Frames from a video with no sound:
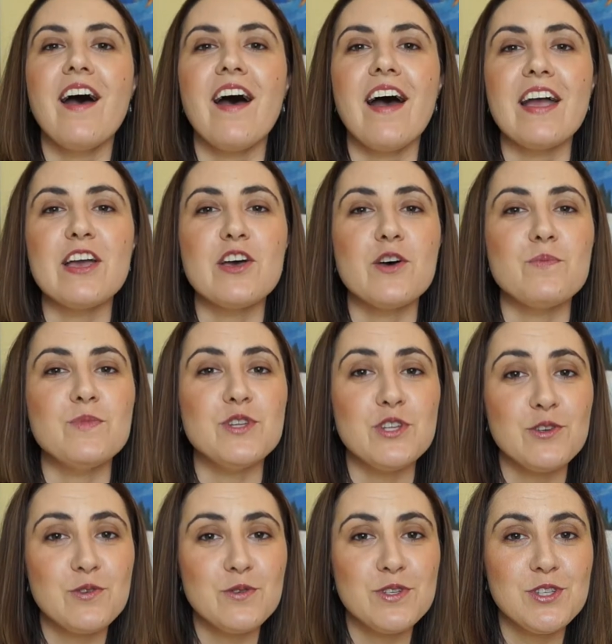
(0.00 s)
I am
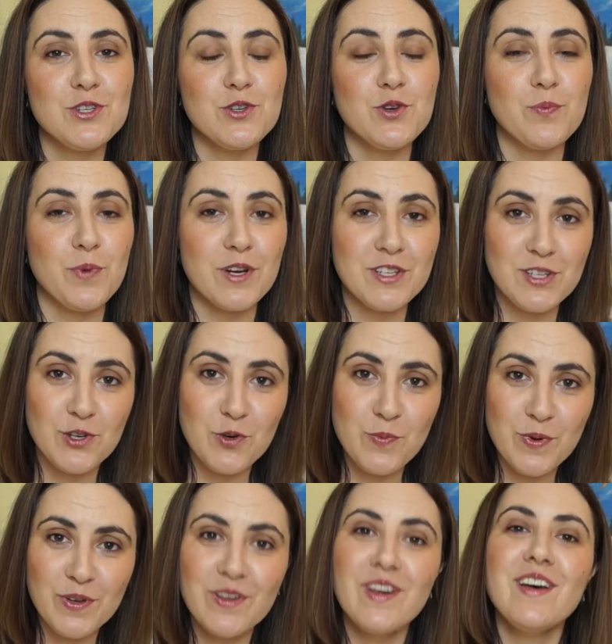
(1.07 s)
new to
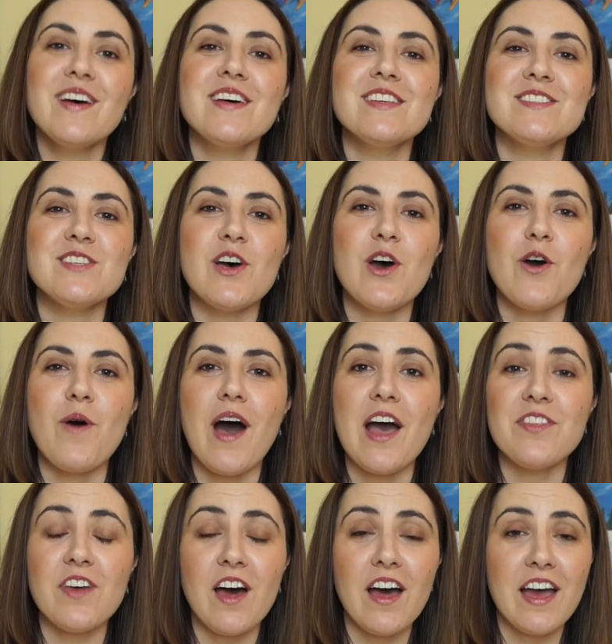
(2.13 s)
BookTube, so
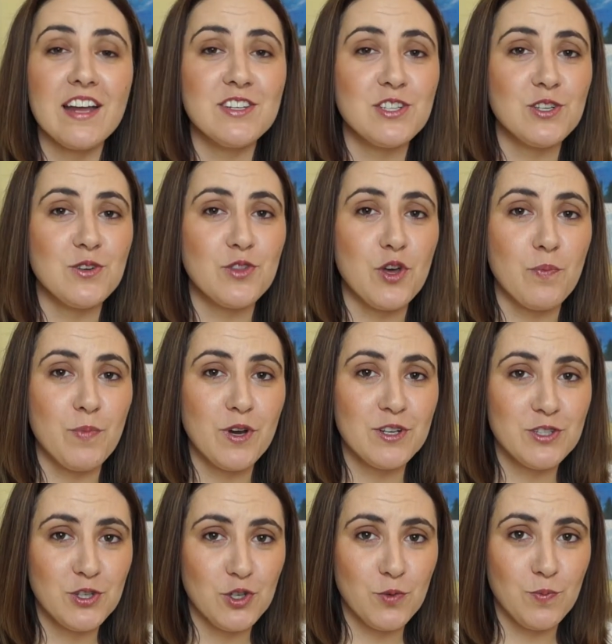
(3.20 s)
I thought I'd do the
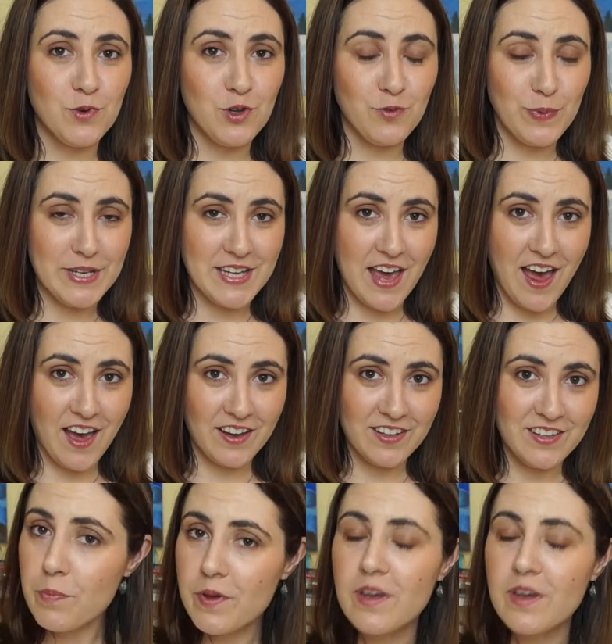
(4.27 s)
BookTube Newbie Tag.